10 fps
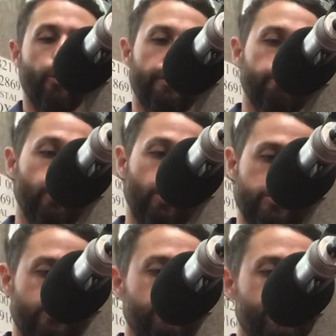on a
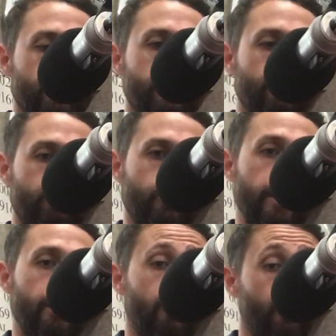personal journey through
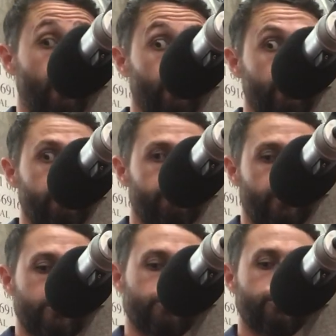our own
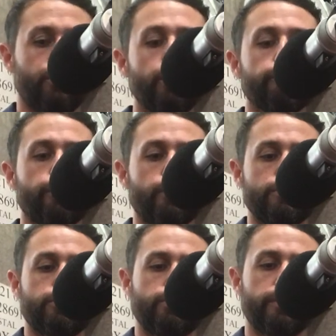personal
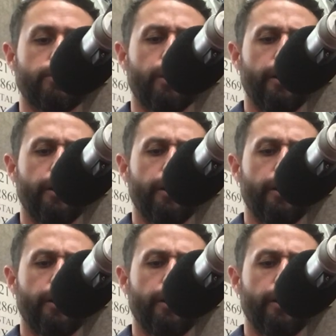universe to